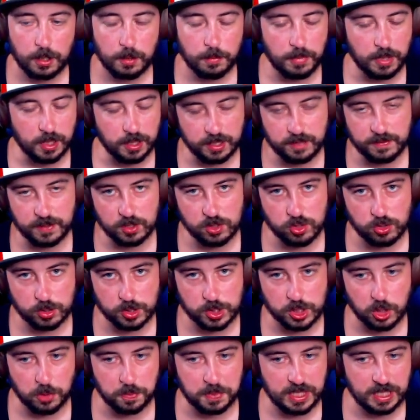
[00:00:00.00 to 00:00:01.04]
But leave those
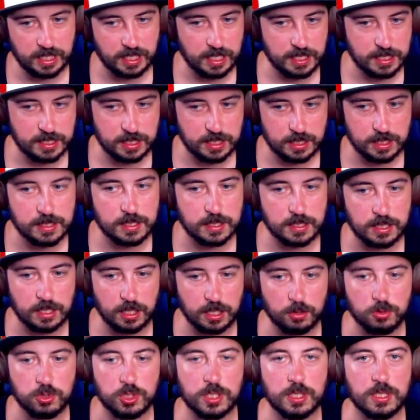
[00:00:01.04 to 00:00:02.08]
doors open in case it is a
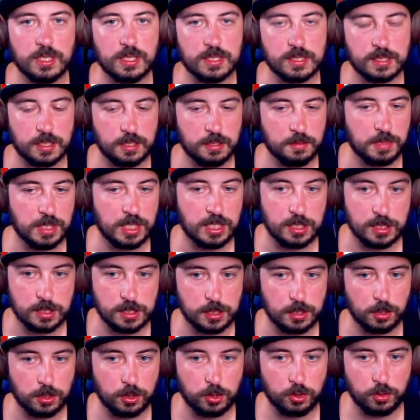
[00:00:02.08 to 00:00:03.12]
Deogen. It's going to be
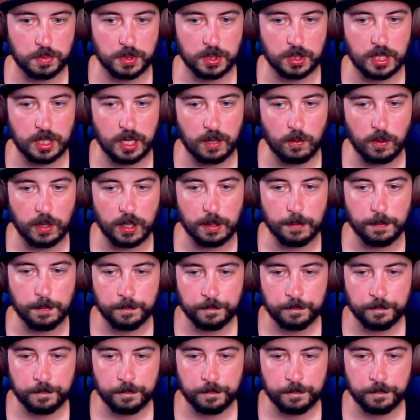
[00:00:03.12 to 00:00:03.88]
easy to loop it that way.